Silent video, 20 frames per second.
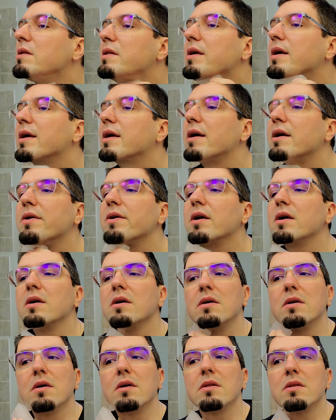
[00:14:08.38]
neck
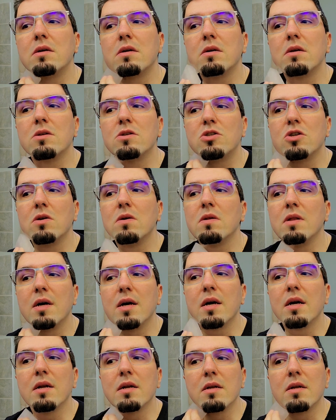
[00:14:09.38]
area, under the
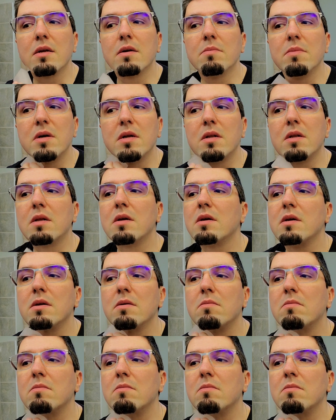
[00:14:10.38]
jawline a bit.